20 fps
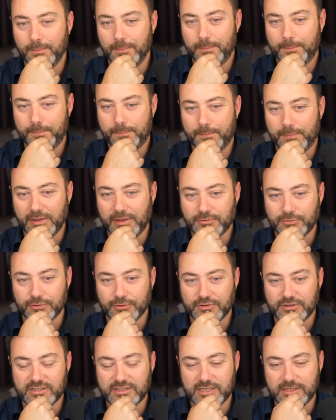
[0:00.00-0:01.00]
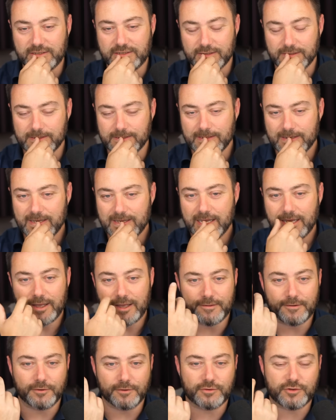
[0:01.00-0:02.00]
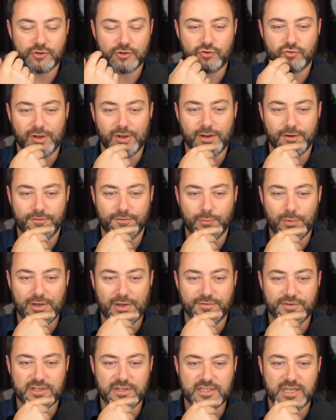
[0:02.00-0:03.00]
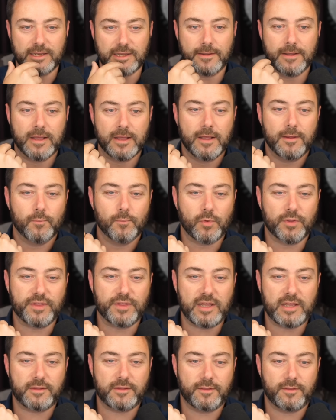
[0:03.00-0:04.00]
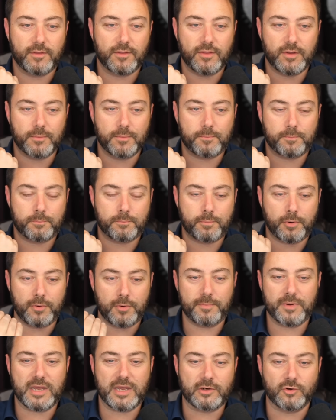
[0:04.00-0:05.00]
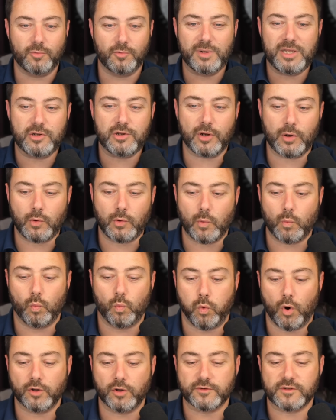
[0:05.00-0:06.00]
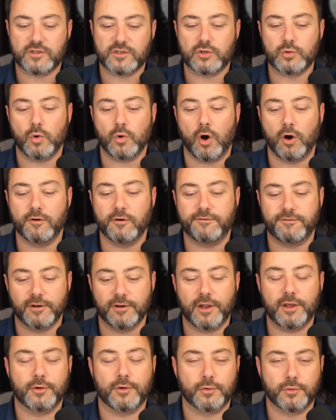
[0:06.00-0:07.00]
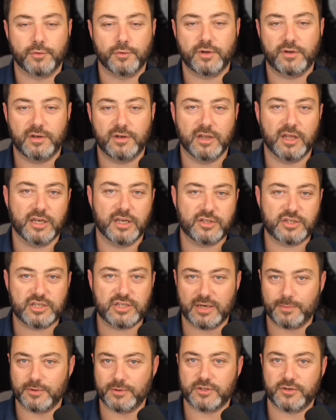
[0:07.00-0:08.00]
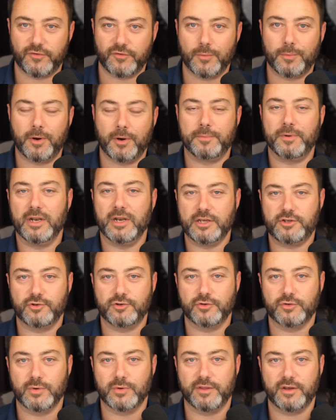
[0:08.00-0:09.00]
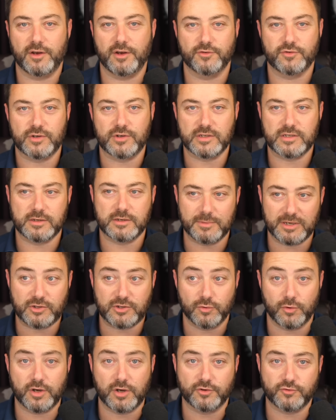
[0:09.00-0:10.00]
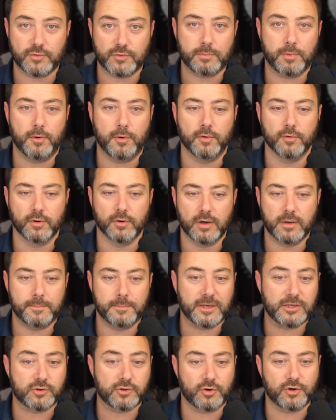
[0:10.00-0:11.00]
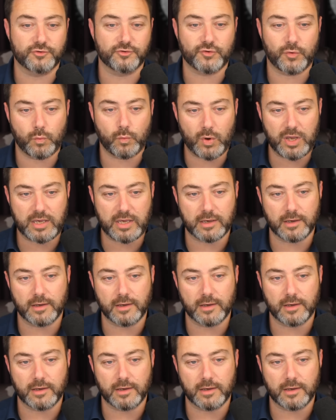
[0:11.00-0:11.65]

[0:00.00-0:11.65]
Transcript: patriotic citizens, and they're not just draining off the welfare state. But the point being, normally you don't want to offload large segments of your population onto other countries, because it makes your country poorer, it makes your country weaker.